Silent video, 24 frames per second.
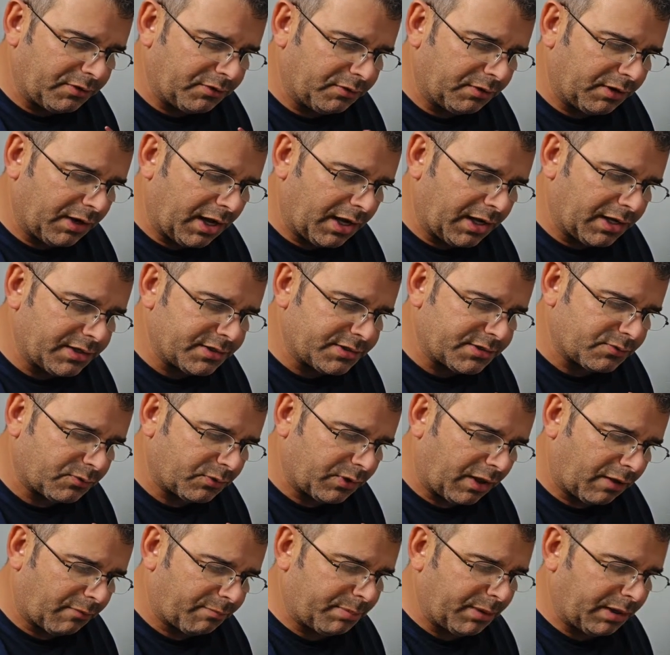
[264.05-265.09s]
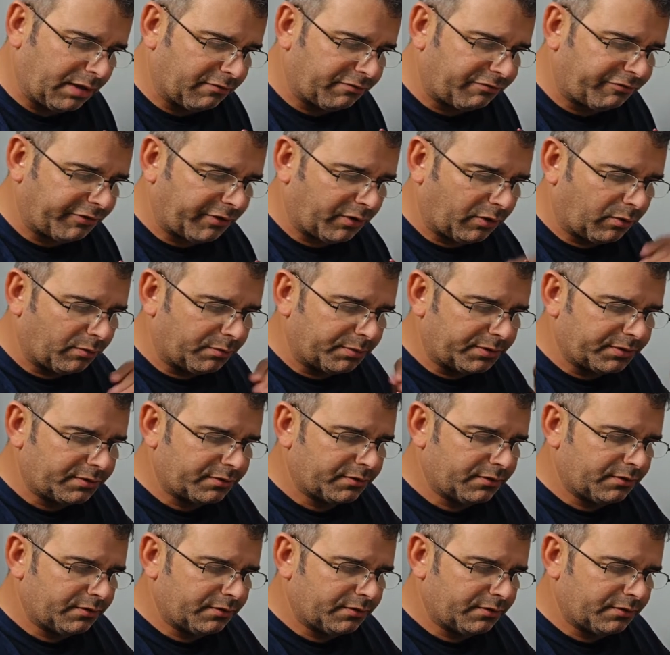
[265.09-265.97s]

you guys, without being filmed.